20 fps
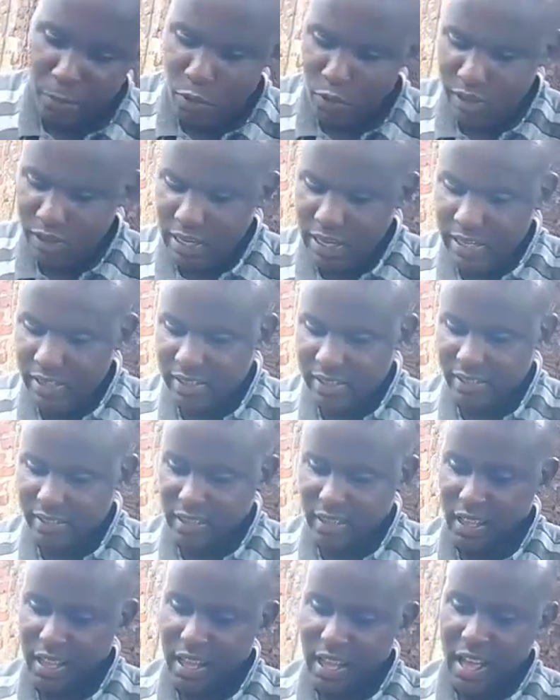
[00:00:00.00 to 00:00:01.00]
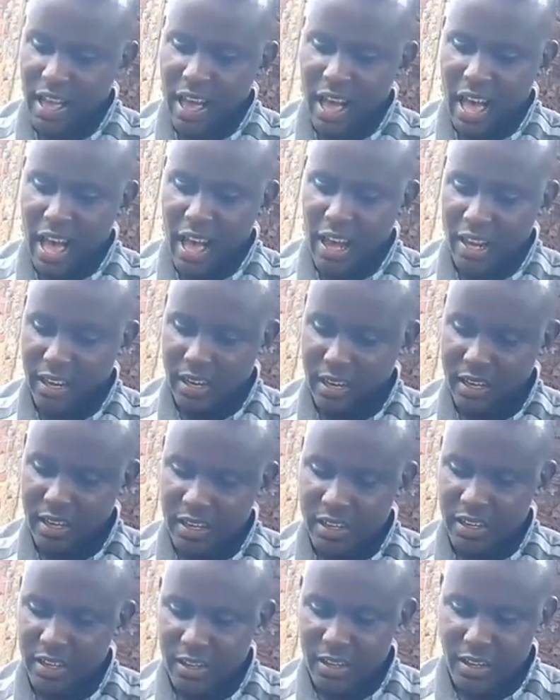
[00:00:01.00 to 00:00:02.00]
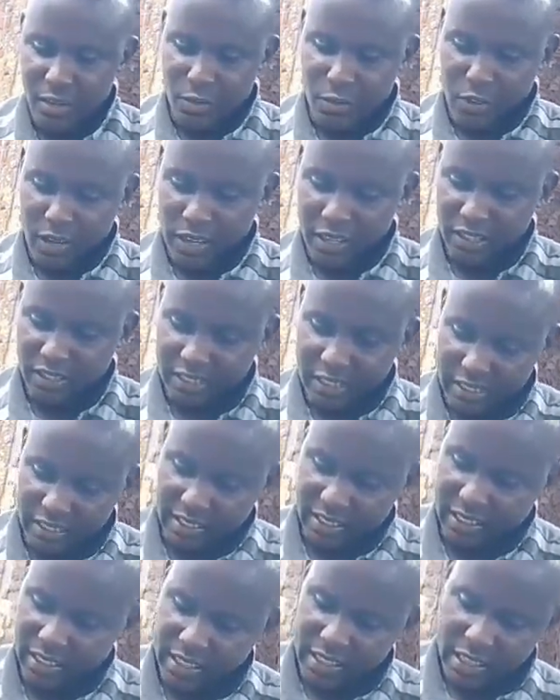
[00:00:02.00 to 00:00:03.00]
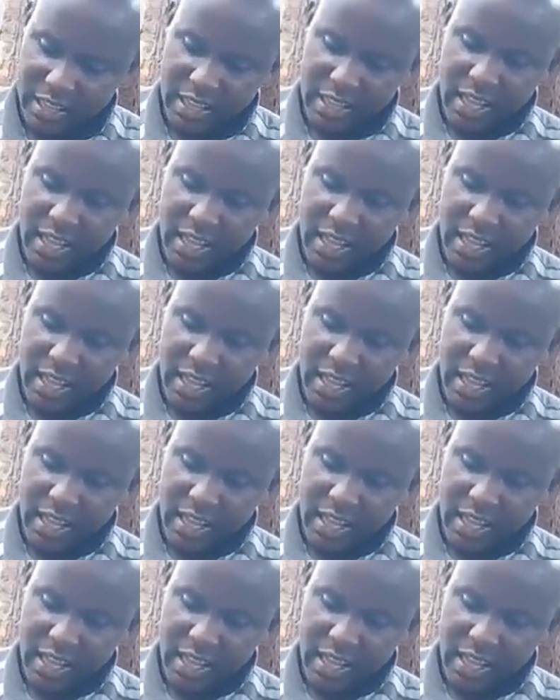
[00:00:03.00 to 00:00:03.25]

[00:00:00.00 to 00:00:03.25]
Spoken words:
abroad countries are differentiating,